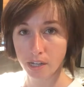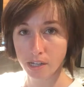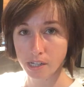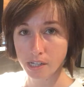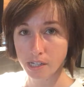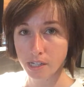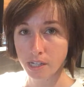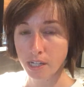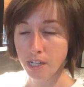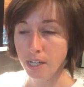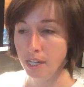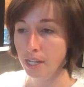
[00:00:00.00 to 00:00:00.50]

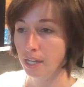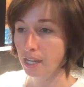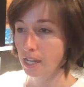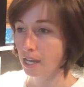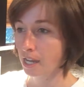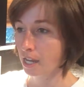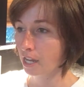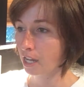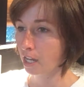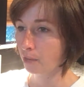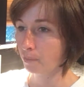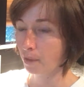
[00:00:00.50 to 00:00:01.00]
on.
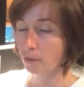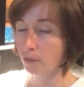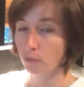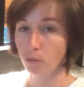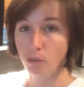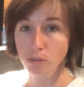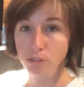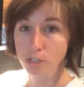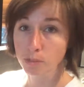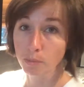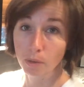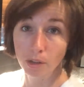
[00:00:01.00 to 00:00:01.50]
And
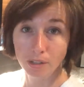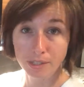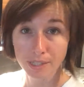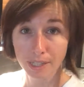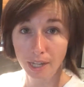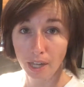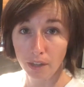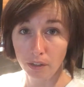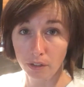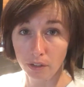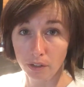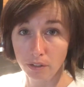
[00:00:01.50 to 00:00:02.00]
roast them all
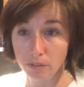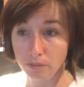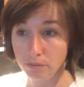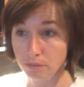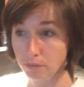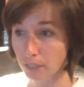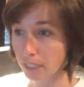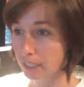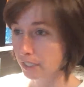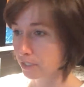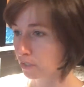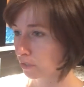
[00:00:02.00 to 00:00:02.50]
together,
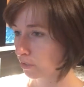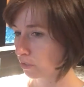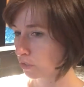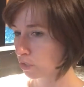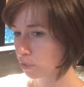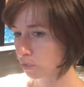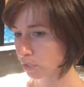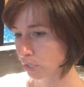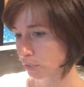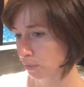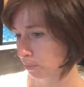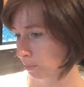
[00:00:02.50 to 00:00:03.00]
right? So the
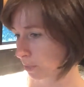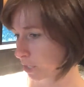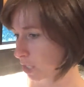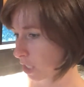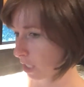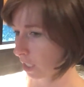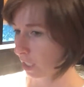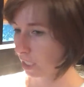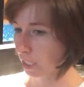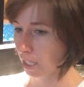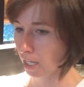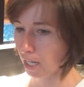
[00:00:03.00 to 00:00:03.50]
juices from the
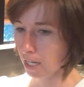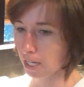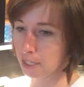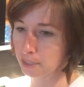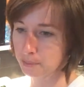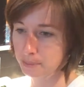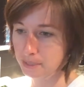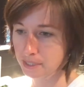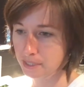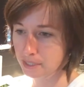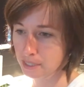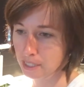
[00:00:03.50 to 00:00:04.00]
chicken kind of
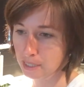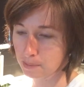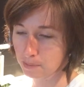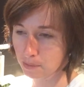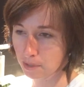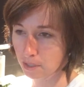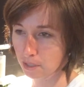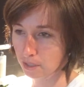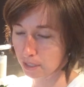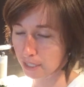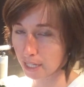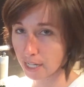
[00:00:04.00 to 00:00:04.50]
help steam
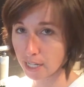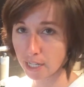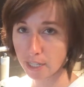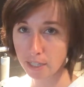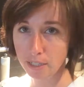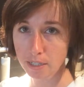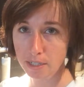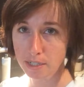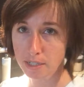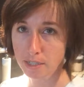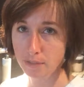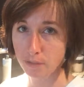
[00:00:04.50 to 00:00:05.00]
the
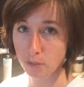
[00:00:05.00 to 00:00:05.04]
carrots.